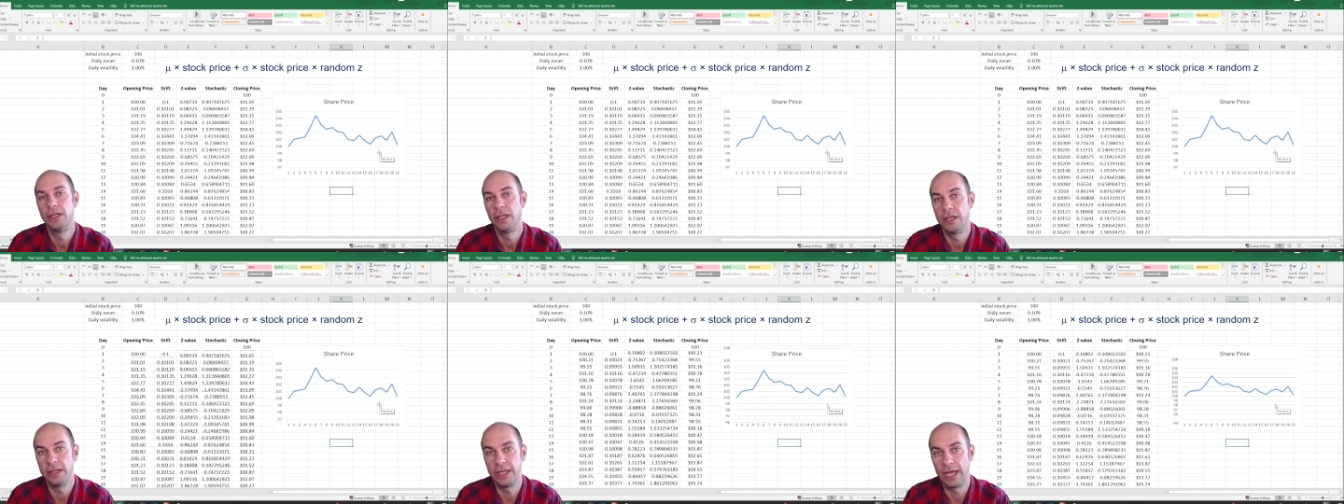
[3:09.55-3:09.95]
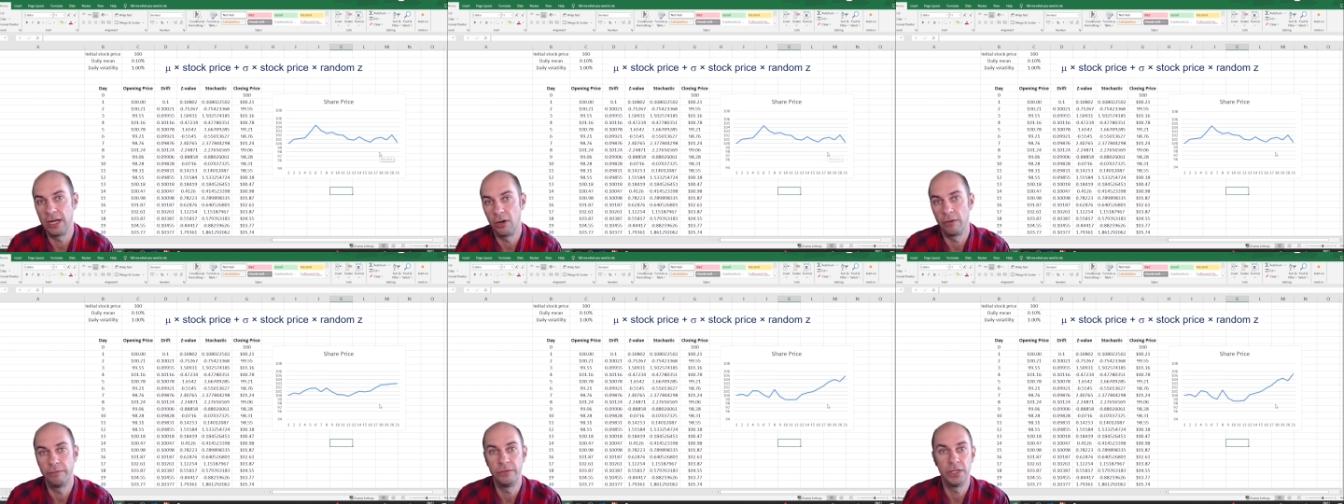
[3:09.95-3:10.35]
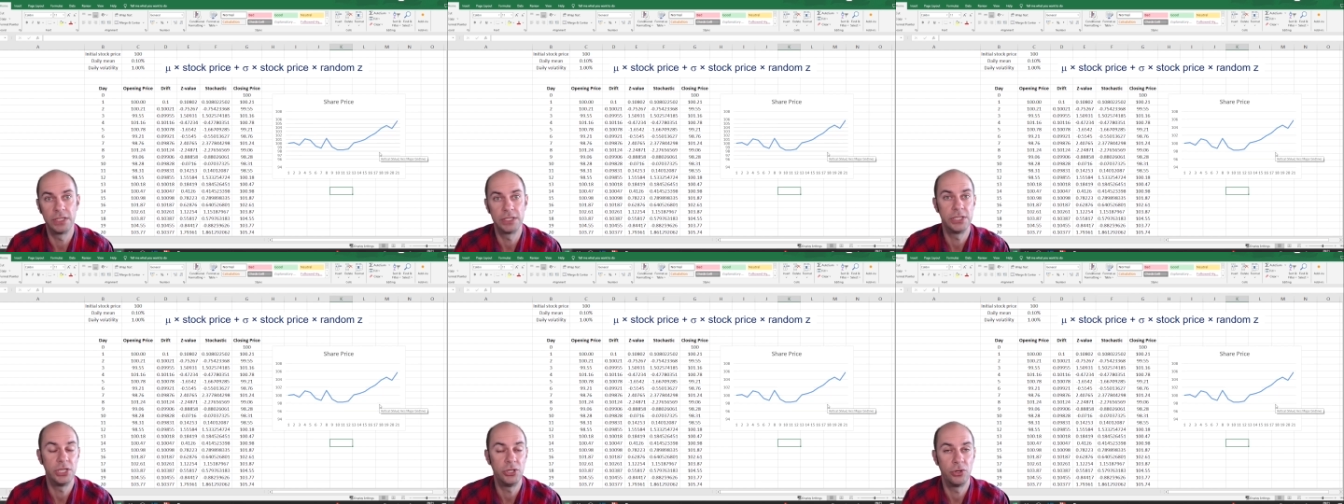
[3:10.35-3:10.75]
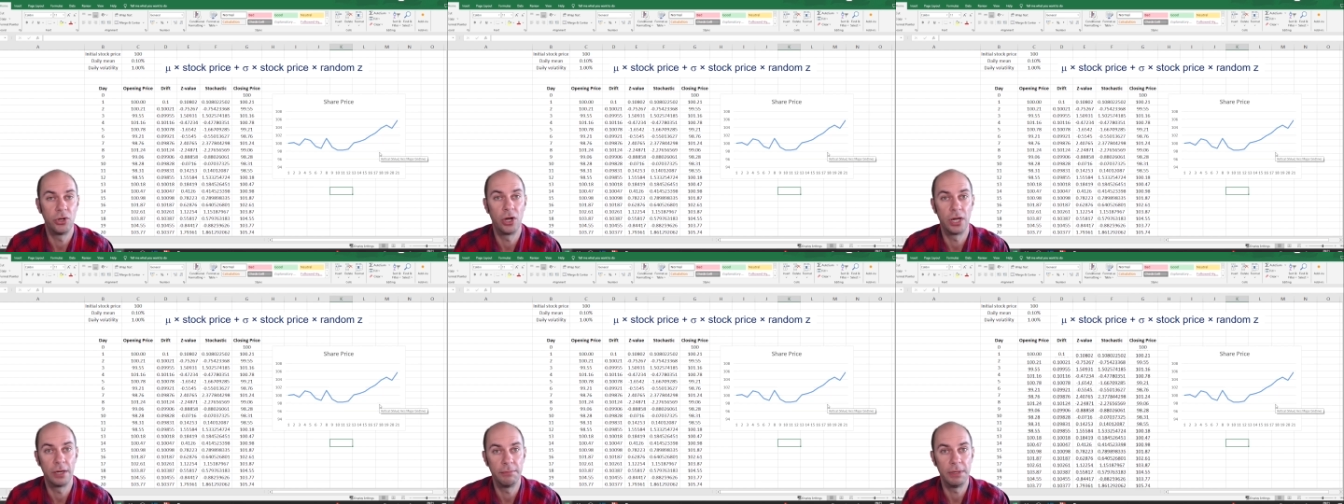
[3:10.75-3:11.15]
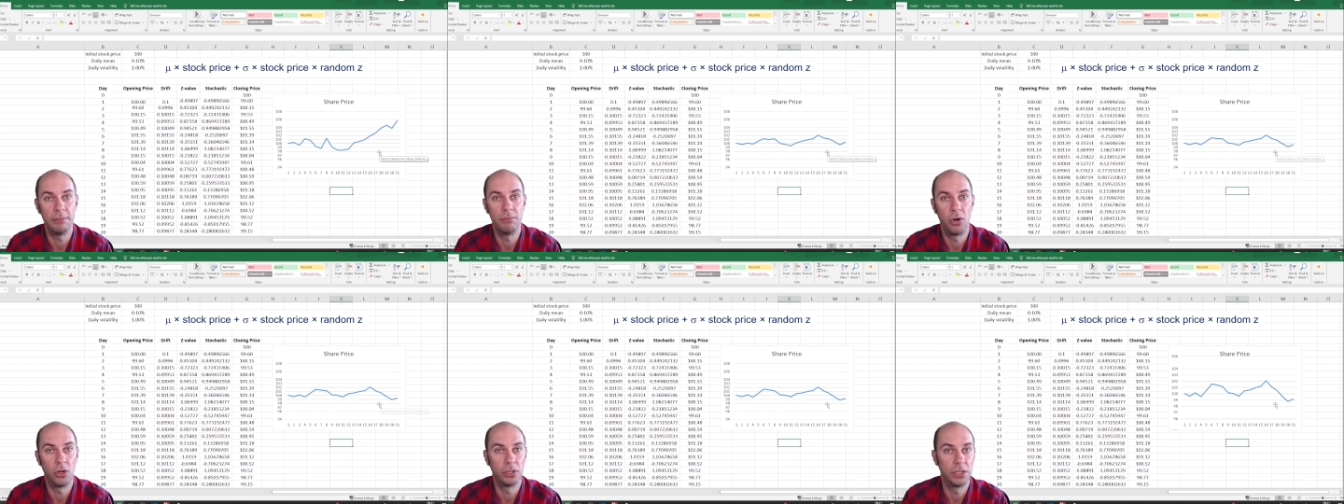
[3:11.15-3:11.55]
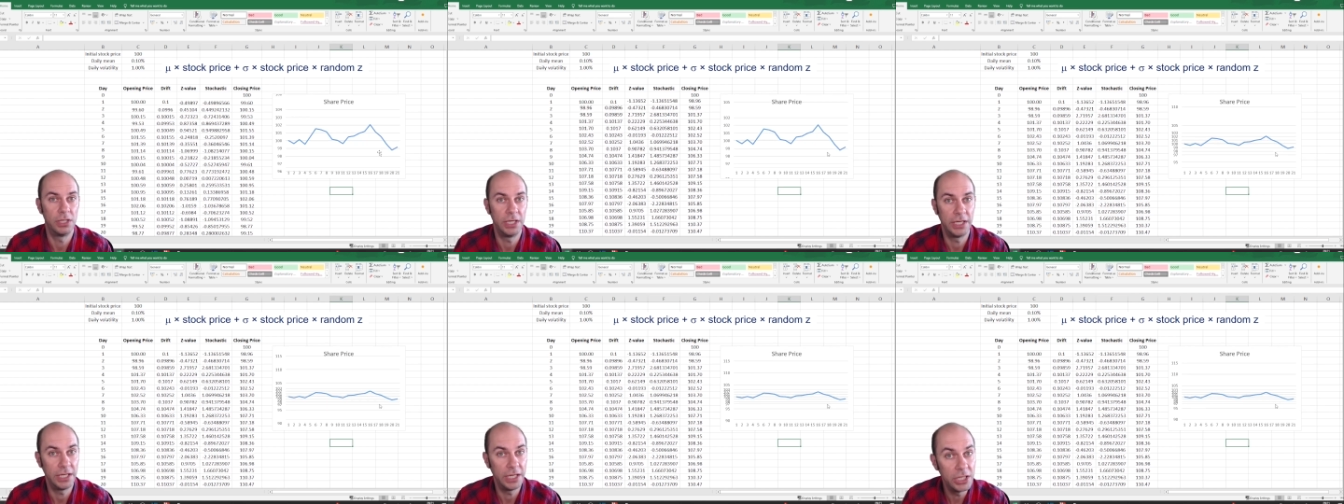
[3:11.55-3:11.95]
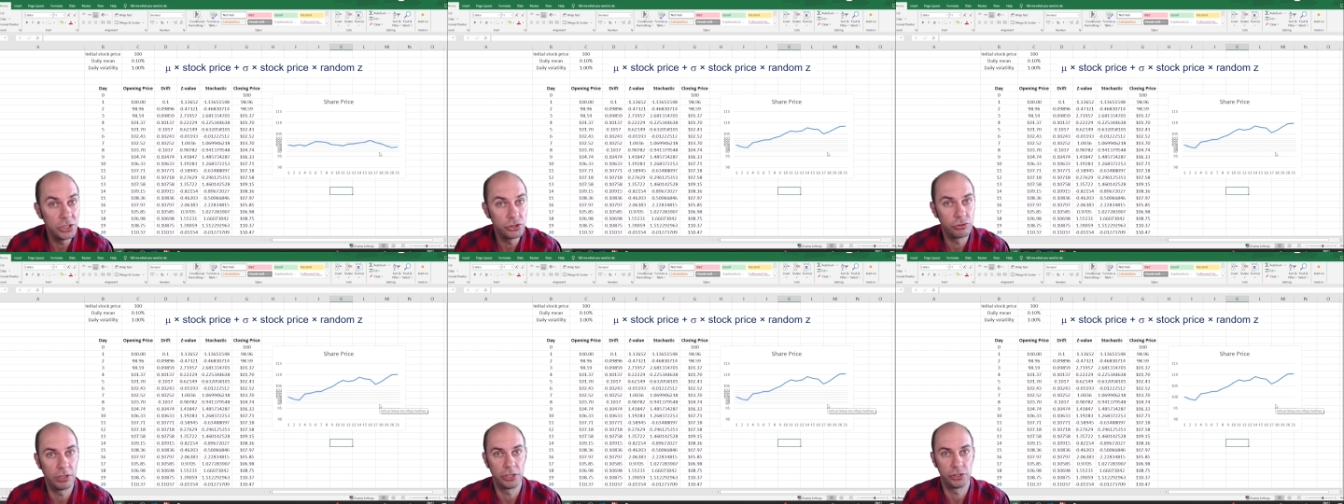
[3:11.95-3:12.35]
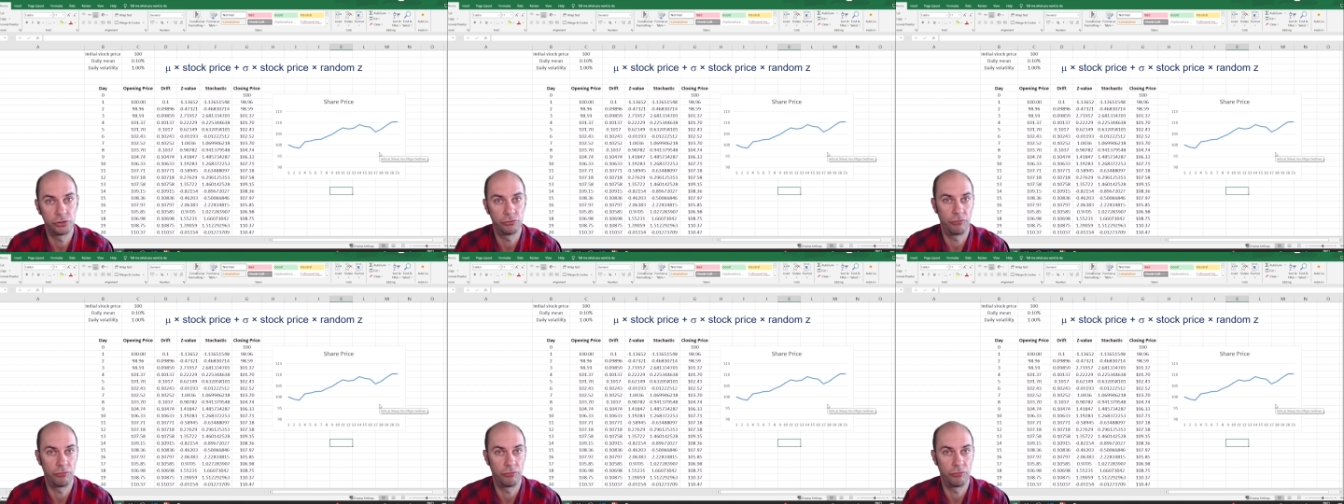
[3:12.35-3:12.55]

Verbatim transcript: then obviously you're going to be modeling interest